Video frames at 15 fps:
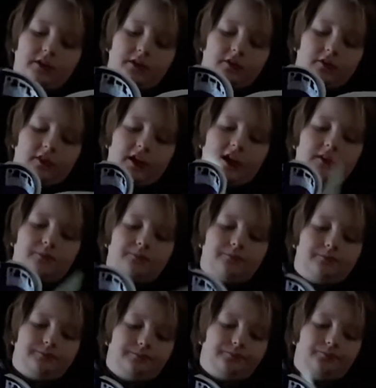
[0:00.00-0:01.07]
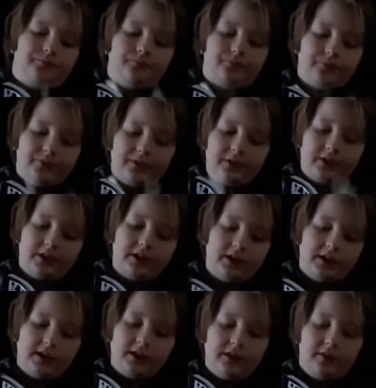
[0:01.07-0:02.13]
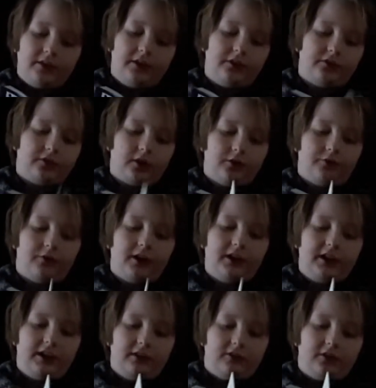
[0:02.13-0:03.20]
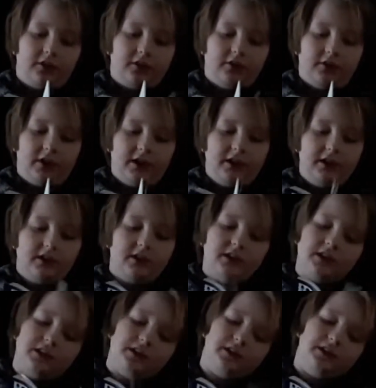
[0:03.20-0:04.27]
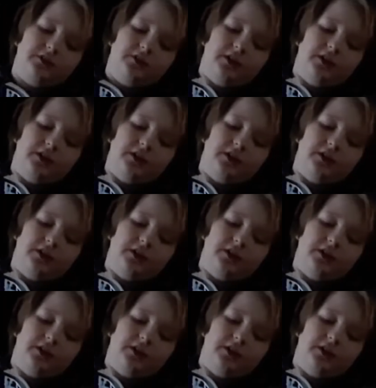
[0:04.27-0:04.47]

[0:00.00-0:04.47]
And then they start fighting each other, right? And